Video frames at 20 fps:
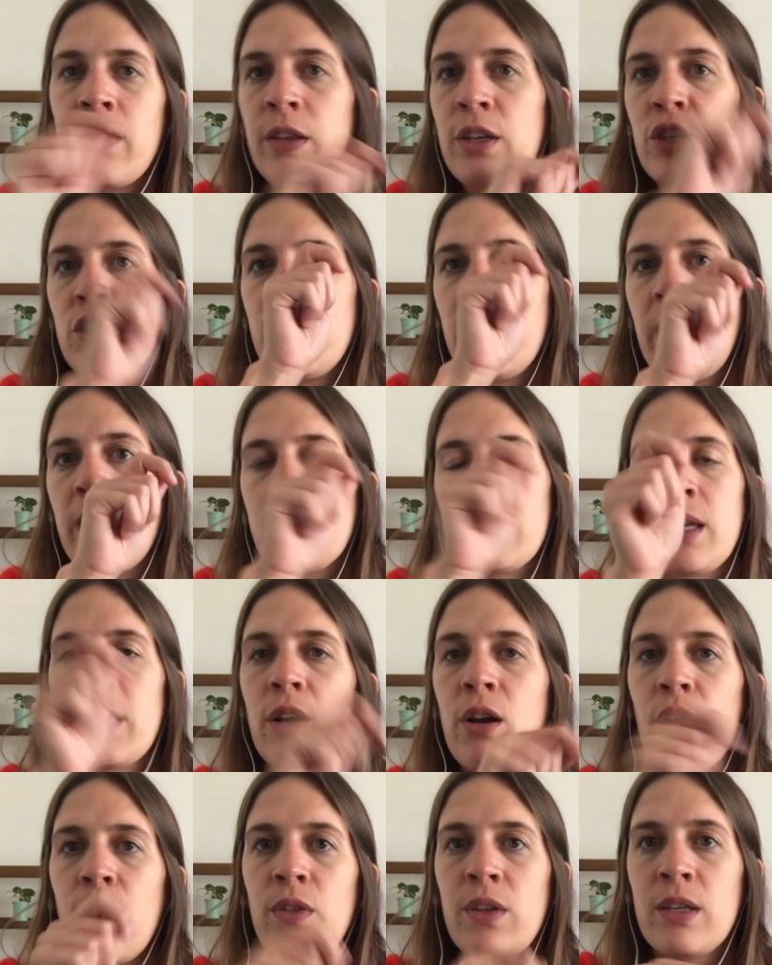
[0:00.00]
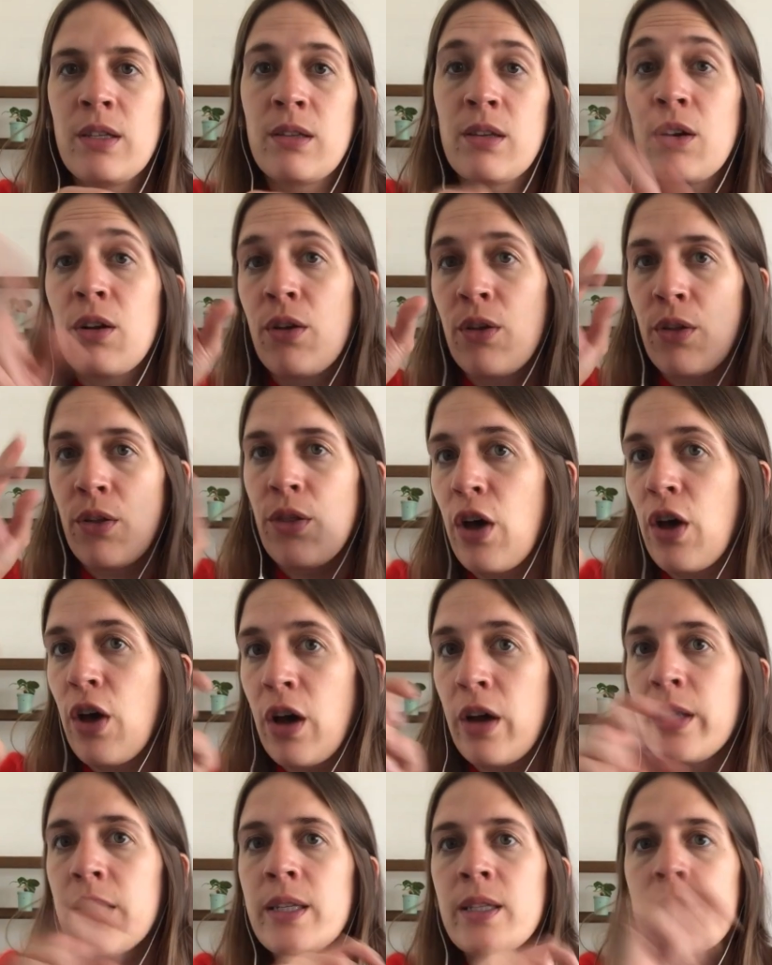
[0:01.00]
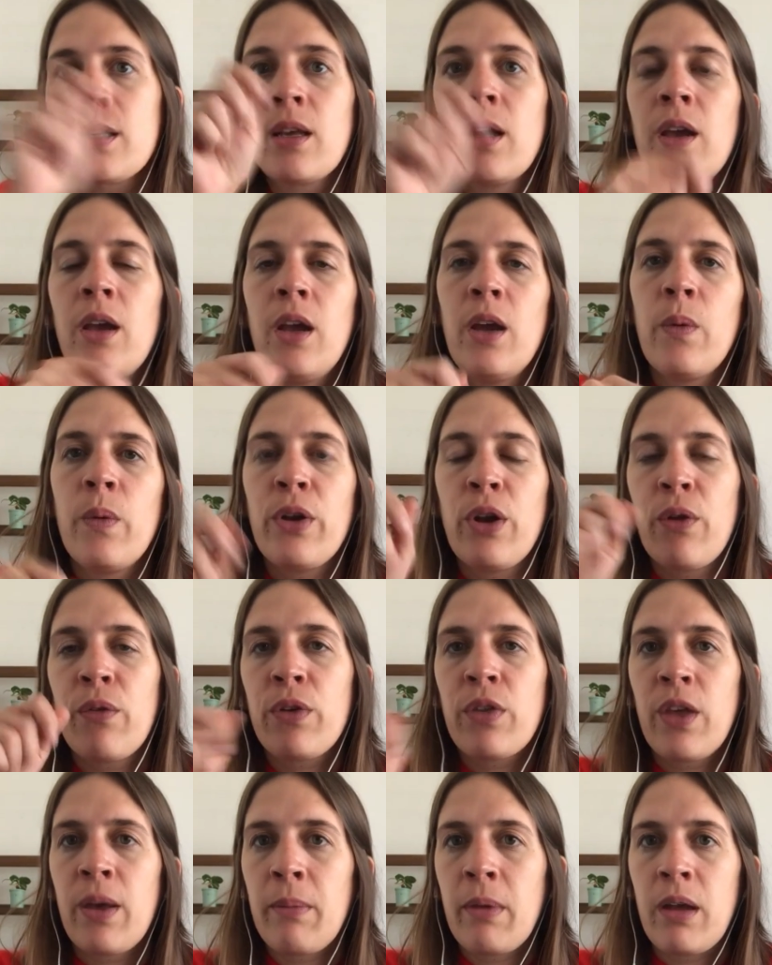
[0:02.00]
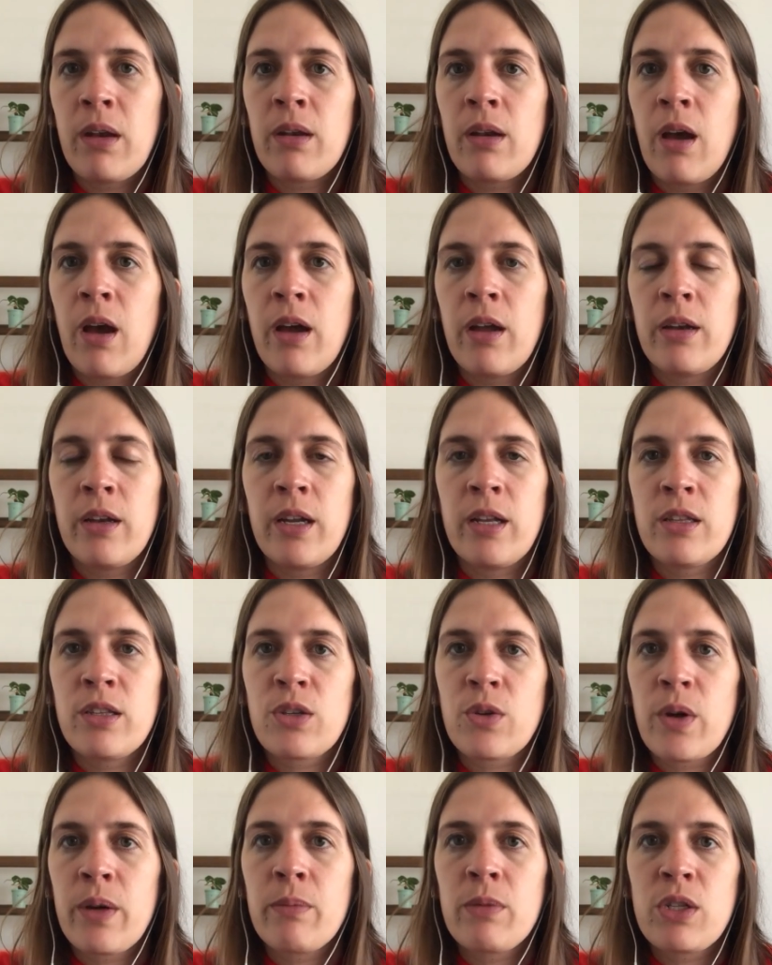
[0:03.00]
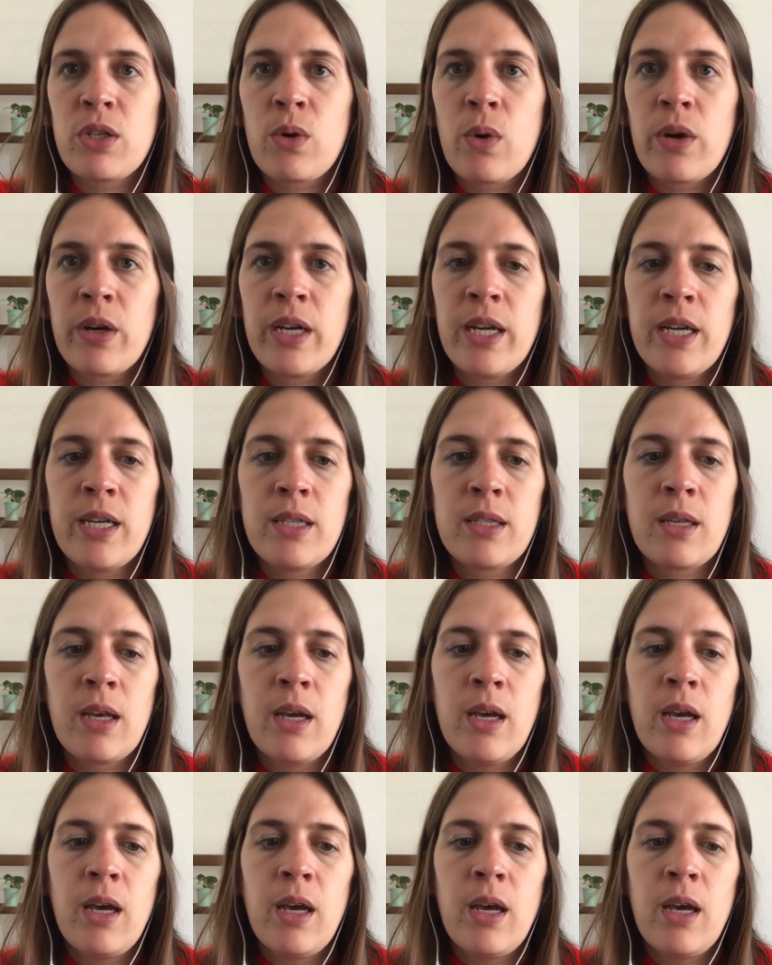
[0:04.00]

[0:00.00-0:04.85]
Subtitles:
and then she has like all these little thoughts written over them on Instagram stories,